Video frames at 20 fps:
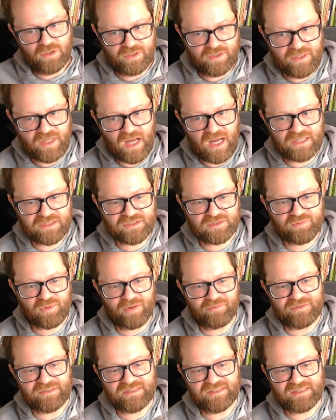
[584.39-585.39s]
Nosh is
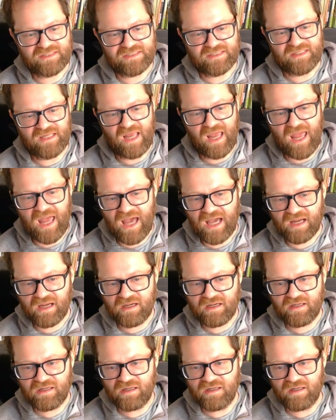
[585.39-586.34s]
probably snack.